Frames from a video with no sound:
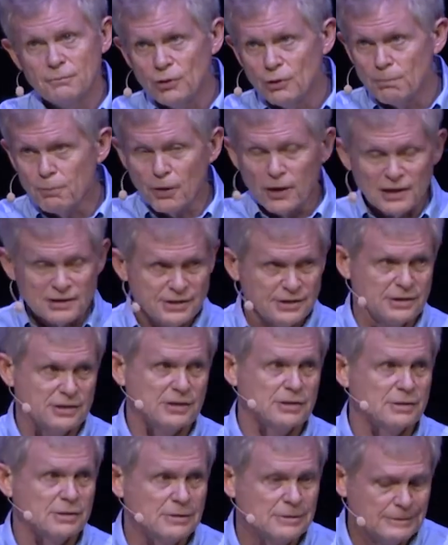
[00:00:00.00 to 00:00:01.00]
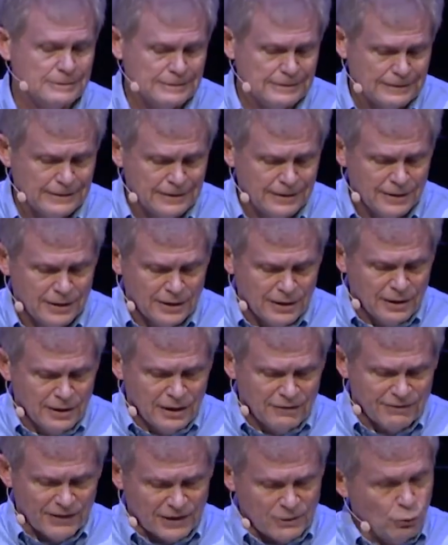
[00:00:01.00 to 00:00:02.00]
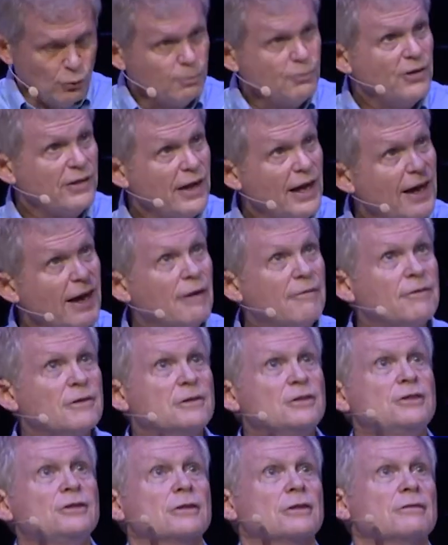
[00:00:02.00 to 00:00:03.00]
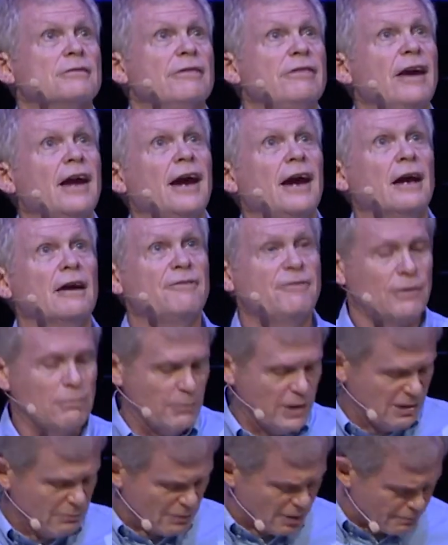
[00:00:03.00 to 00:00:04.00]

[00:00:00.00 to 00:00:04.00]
your presence? If I go up to the heavens, you're there. If I make my